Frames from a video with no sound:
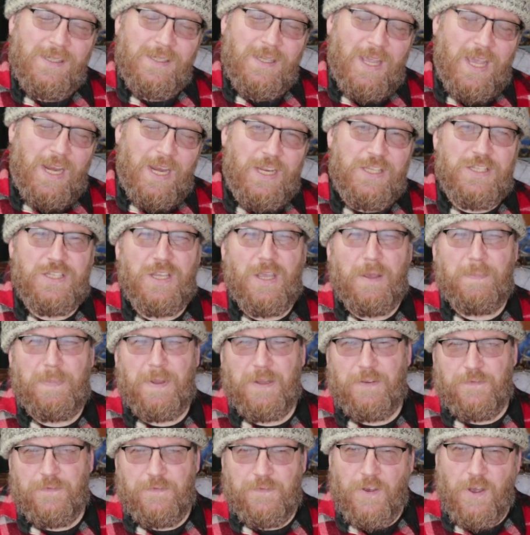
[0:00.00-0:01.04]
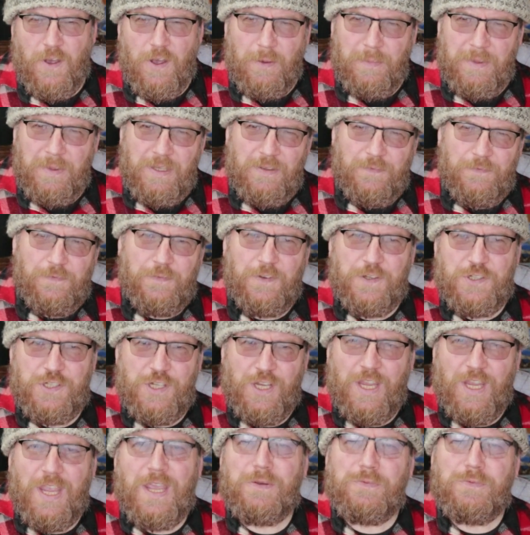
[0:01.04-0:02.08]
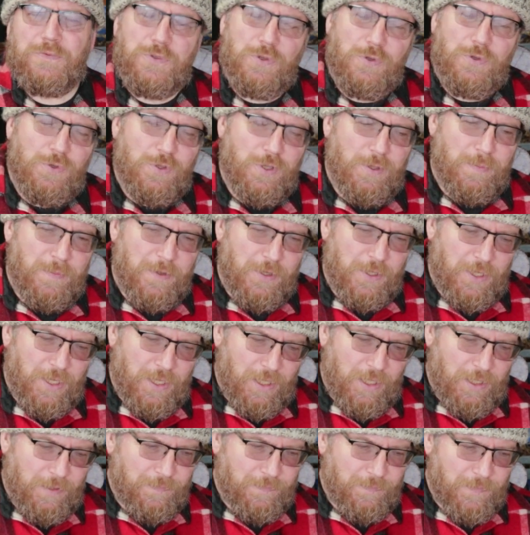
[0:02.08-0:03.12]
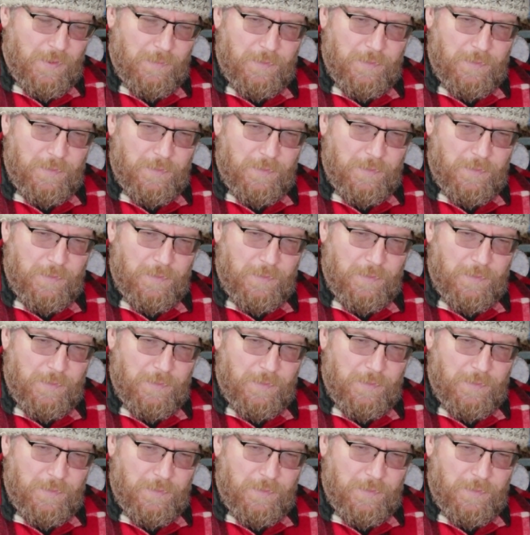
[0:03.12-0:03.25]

and it's a big farming, fishing, outdoor community.